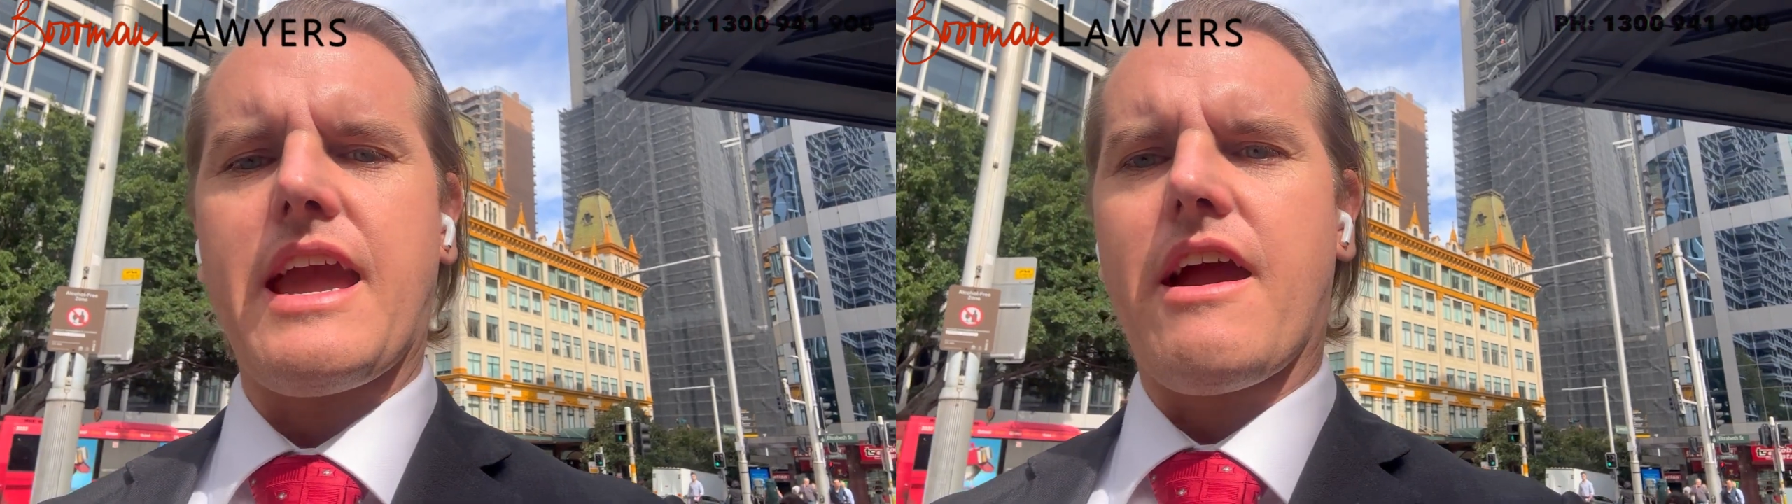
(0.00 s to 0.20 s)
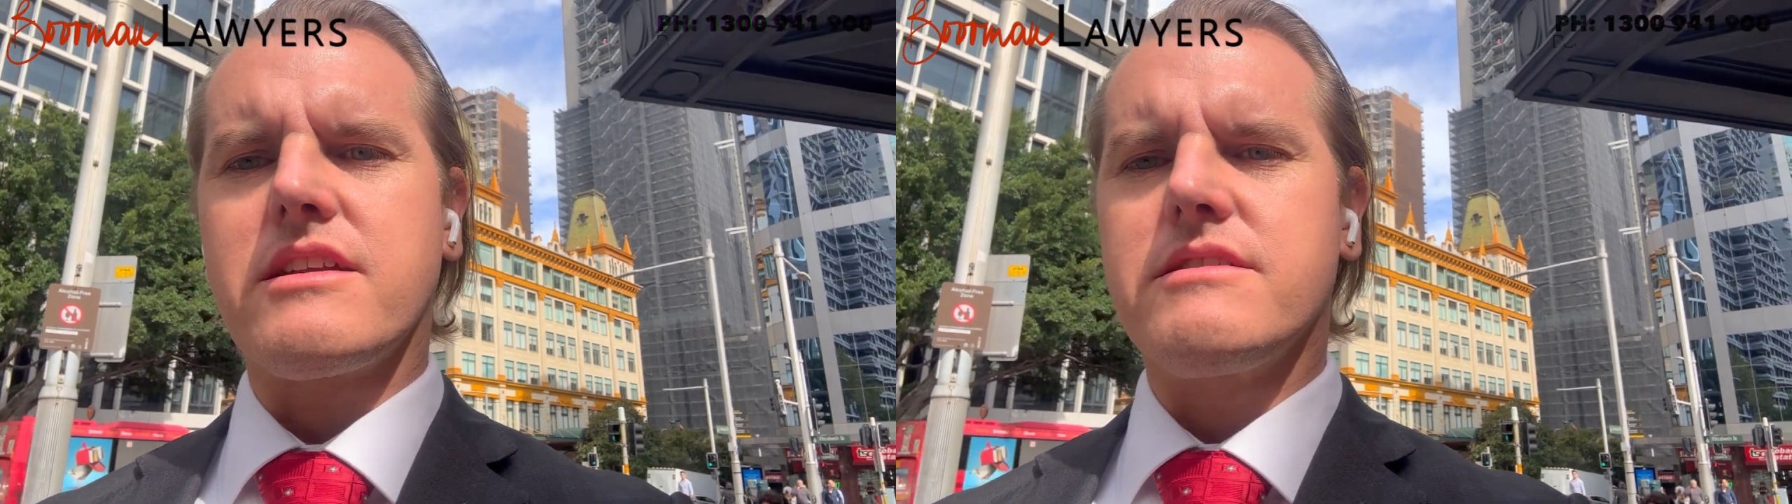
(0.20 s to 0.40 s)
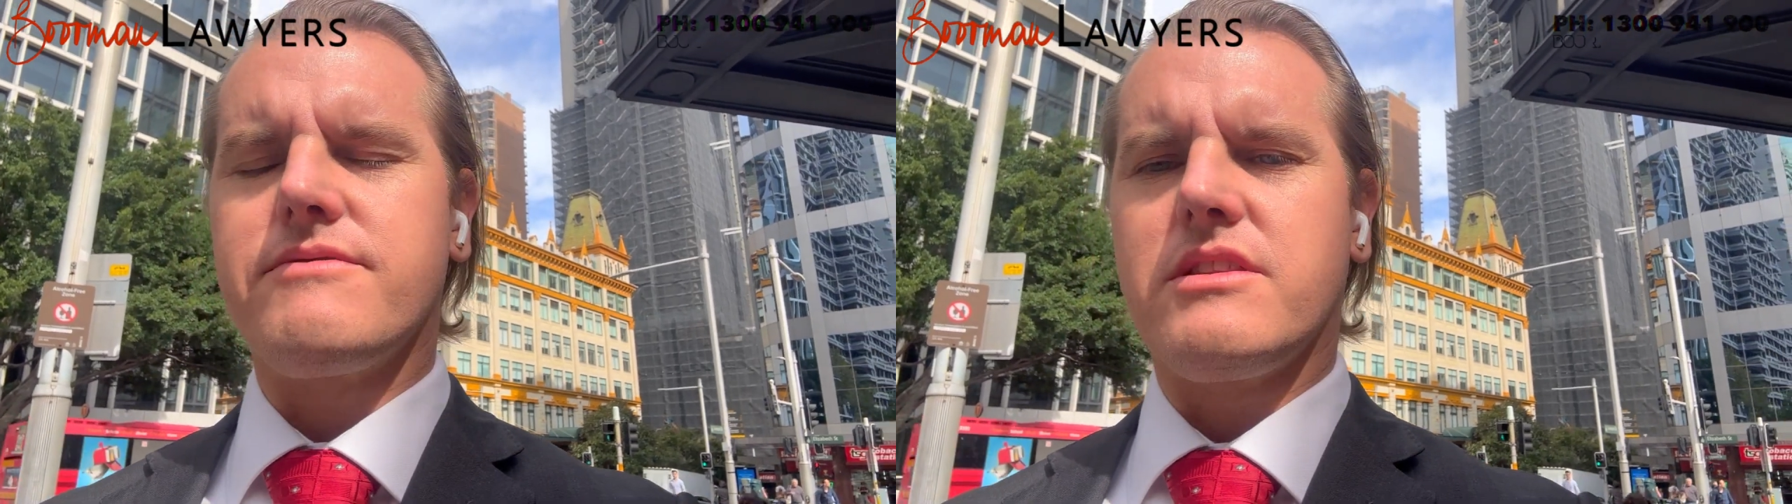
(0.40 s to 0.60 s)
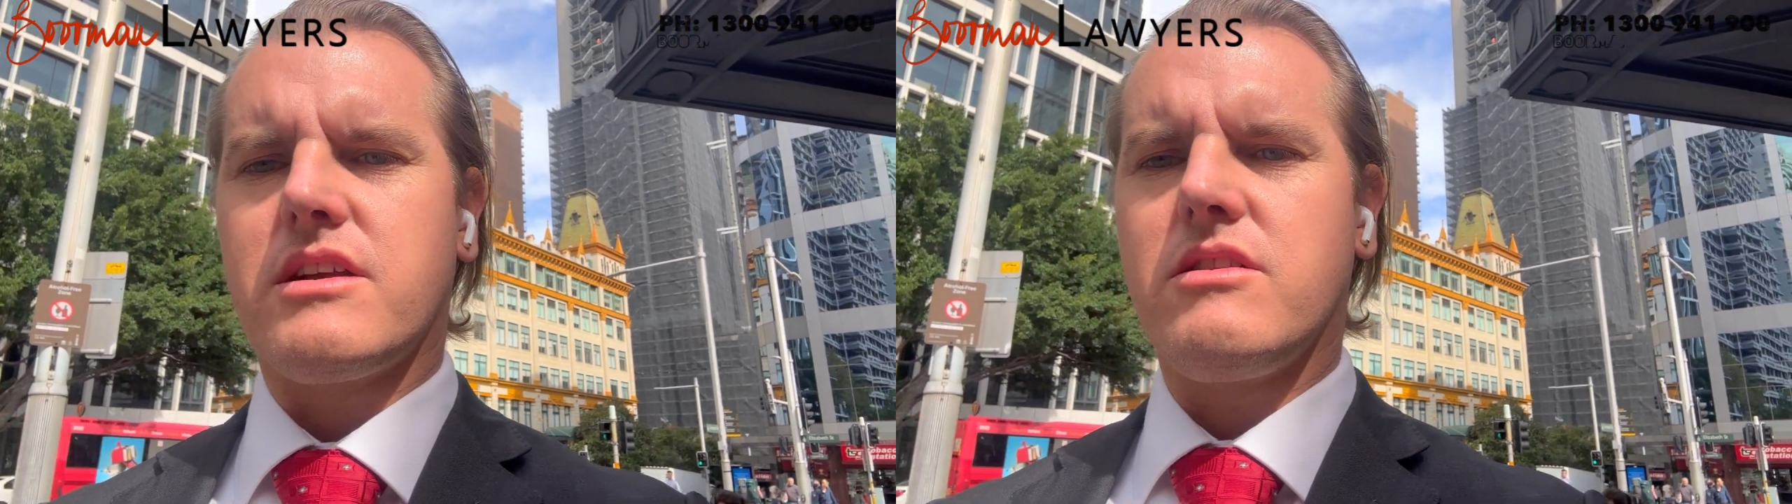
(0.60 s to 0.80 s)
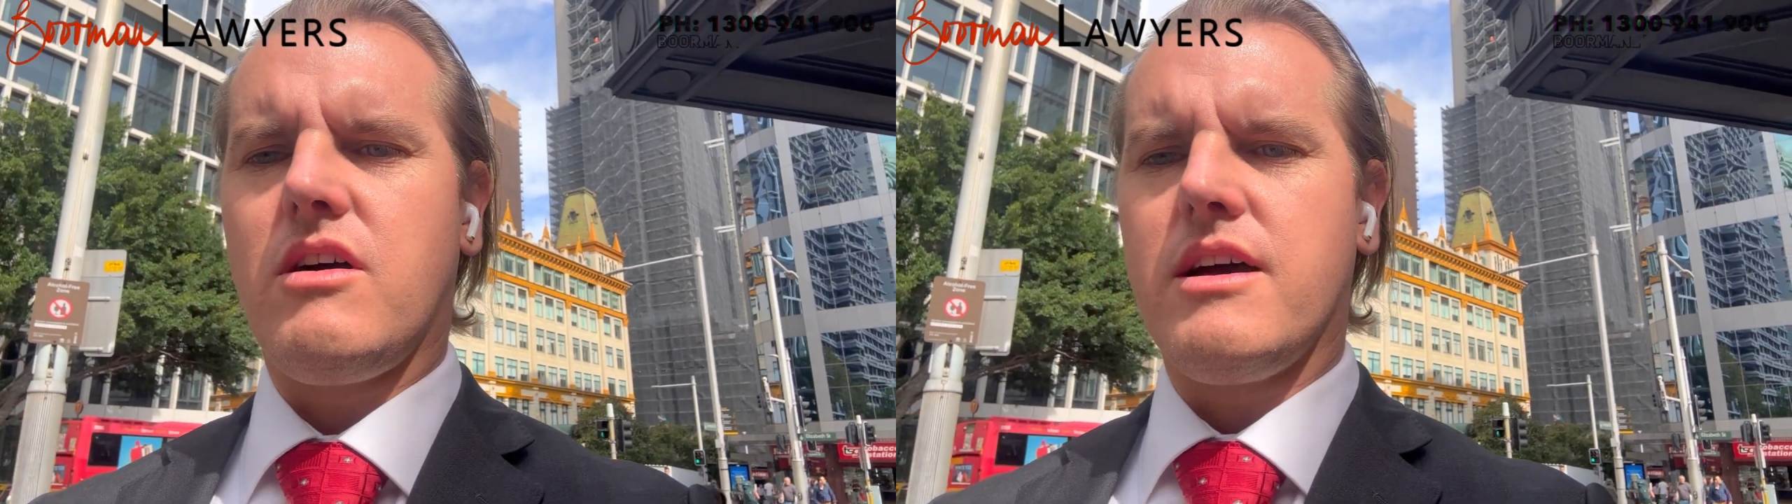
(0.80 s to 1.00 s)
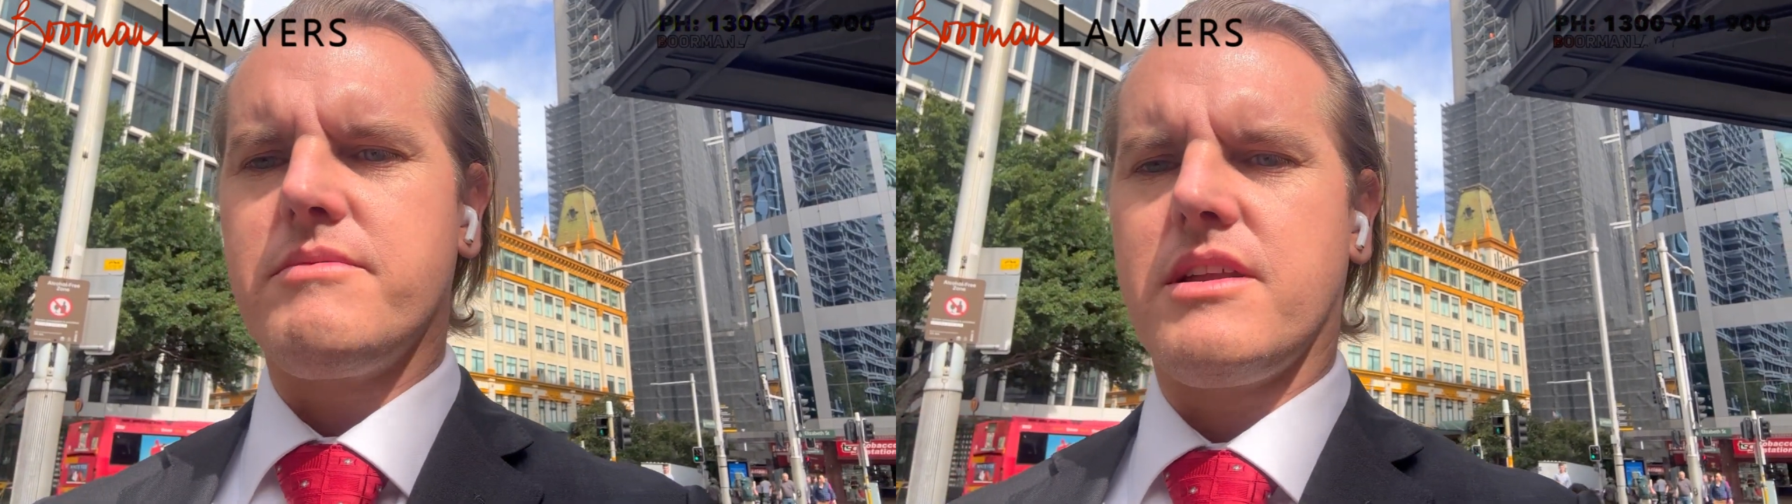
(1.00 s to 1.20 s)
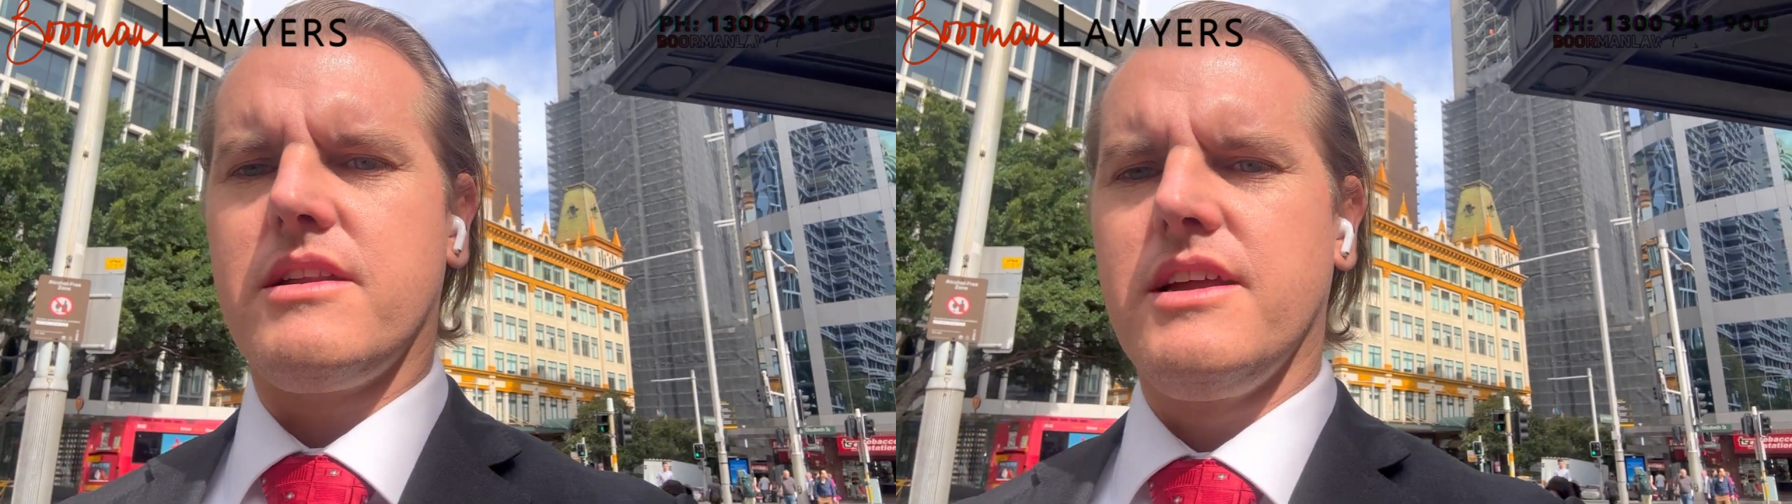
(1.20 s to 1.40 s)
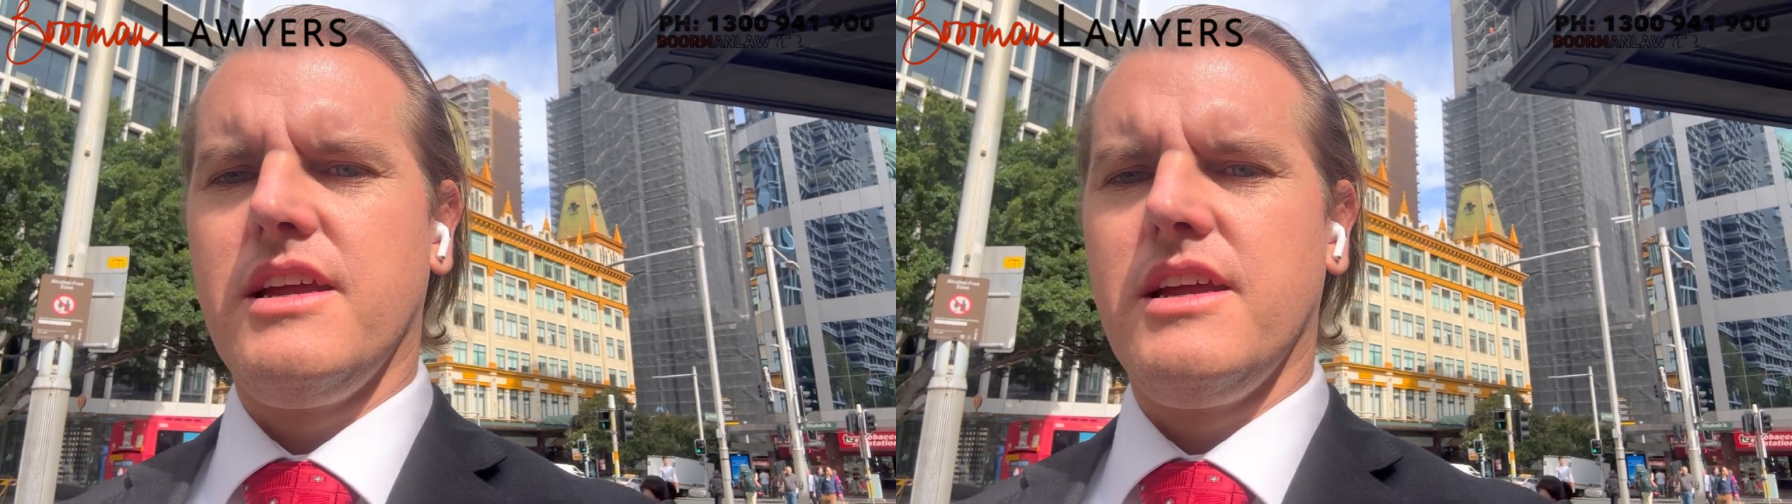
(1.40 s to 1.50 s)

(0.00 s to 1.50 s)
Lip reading: character for the client, but